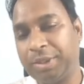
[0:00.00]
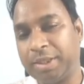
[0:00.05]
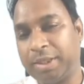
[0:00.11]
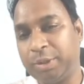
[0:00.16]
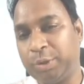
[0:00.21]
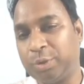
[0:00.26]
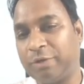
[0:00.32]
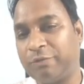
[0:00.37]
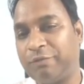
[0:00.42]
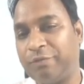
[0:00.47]

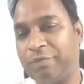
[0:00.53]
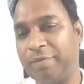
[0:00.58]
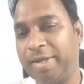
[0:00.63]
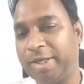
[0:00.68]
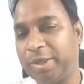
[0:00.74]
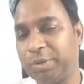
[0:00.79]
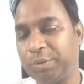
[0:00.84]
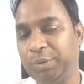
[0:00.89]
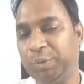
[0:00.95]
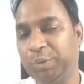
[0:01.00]
You are free
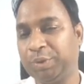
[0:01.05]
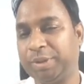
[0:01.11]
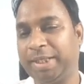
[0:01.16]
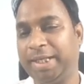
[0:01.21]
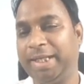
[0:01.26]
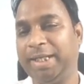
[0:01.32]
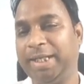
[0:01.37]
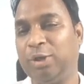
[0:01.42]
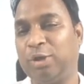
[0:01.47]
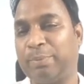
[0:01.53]
to use
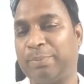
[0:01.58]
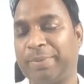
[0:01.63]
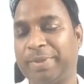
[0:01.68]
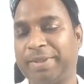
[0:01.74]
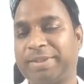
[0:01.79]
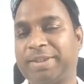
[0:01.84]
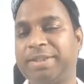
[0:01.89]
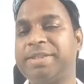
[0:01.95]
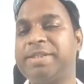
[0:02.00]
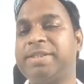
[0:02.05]
any
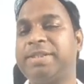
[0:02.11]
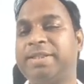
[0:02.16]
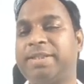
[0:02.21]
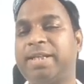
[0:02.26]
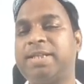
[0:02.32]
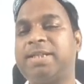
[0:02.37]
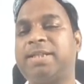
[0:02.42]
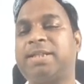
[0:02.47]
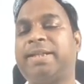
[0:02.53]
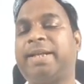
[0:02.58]
operations,
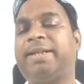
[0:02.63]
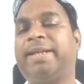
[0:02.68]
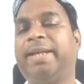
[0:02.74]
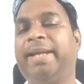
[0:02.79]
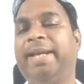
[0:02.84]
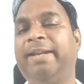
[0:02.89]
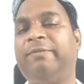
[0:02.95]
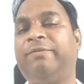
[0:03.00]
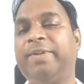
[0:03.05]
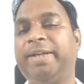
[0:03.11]
just that
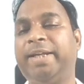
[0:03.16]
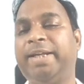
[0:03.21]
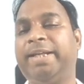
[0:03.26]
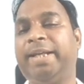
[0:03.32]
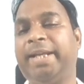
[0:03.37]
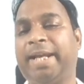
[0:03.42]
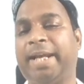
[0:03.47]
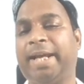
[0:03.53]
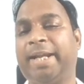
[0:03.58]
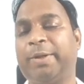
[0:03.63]

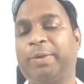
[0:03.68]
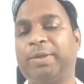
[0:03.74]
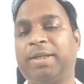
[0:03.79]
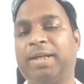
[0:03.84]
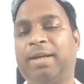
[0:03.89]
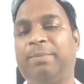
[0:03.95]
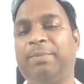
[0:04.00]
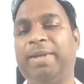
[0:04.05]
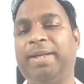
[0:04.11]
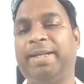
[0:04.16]
infinity cannot
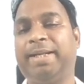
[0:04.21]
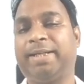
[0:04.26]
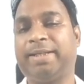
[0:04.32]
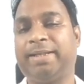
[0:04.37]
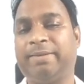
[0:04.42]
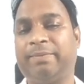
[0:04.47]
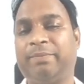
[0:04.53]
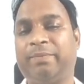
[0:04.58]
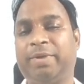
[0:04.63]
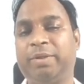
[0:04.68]
come in that
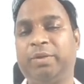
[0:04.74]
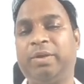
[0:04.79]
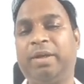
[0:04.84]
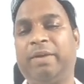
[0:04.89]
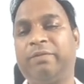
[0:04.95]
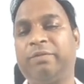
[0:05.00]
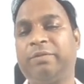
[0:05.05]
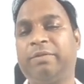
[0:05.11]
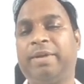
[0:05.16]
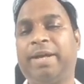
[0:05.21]
number. You have
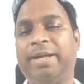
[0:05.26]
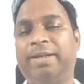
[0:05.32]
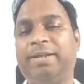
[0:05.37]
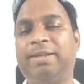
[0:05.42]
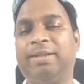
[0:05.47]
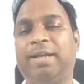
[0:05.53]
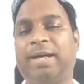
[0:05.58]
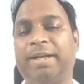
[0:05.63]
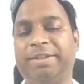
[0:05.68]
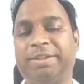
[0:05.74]
to write the
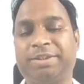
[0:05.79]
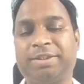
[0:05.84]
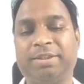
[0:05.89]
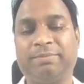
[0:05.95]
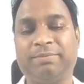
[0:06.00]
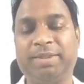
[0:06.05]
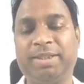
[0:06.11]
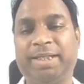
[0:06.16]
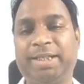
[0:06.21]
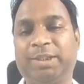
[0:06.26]
largest
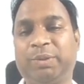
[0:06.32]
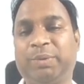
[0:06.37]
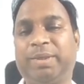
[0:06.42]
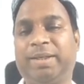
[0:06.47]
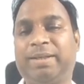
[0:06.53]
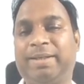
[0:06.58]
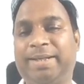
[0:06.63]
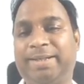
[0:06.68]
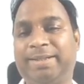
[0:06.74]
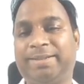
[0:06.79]
number that you can
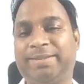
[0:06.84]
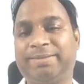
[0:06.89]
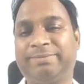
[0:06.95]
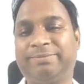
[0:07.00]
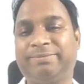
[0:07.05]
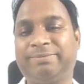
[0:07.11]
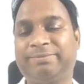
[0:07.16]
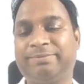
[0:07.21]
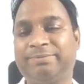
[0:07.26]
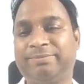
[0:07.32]
write.
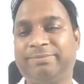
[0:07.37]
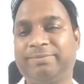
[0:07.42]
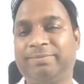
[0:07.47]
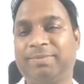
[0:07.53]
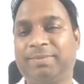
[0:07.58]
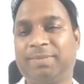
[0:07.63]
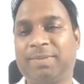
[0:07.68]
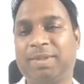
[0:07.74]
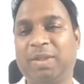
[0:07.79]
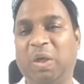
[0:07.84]

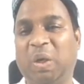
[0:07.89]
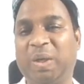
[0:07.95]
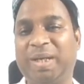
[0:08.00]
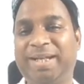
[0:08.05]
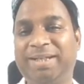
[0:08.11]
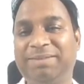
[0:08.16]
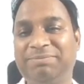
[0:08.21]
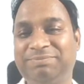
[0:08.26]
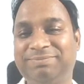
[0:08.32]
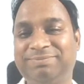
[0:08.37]

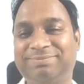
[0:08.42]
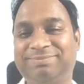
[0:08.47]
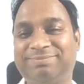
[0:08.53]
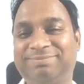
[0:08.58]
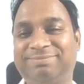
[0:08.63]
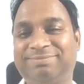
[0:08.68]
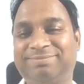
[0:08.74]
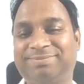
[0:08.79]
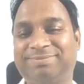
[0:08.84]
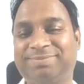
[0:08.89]
Okay?
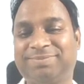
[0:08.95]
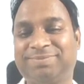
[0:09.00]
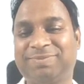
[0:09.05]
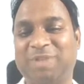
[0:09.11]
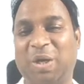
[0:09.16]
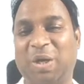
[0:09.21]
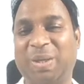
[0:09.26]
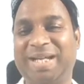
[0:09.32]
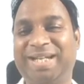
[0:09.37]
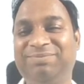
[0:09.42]

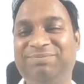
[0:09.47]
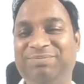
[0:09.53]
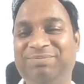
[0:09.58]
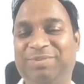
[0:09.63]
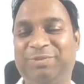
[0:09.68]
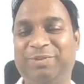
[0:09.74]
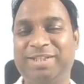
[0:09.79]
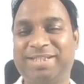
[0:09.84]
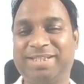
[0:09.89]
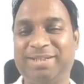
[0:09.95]
Okay,
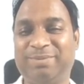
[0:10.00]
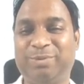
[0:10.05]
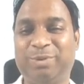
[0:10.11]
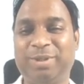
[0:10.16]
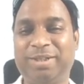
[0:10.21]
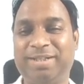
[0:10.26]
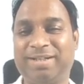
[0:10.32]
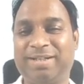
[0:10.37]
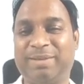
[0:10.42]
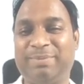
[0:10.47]
we'll see more in
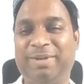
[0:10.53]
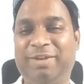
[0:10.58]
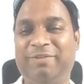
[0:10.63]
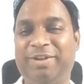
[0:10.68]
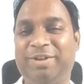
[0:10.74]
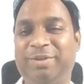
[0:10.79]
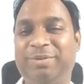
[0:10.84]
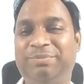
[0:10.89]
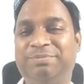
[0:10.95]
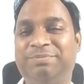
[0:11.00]
the coming
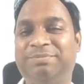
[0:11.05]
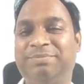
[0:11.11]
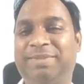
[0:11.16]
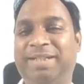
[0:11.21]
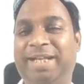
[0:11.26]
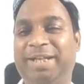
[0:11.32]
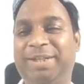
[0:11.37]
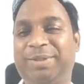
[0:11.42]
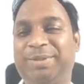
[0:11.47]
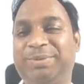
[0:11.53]
video.
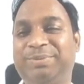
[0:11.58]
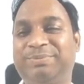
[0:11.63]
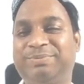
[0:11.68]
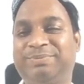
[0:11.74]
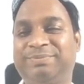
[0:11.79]
Thank you.